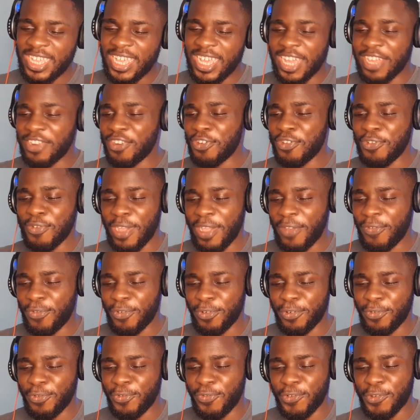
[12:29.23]
I don't know why,
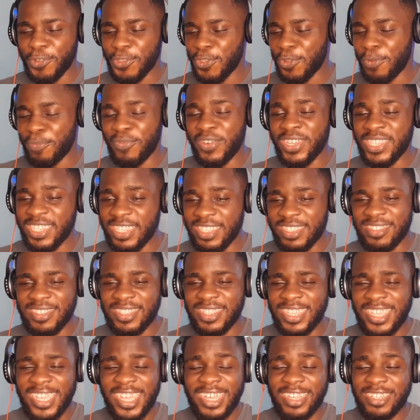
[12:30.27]
for some reason
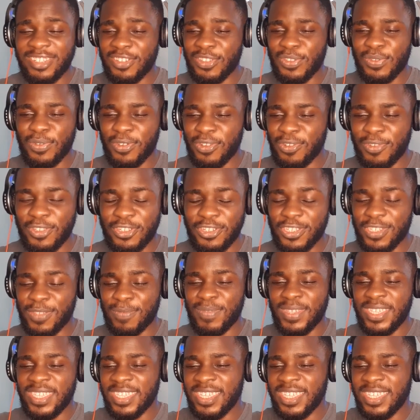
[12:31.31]
today, I just want to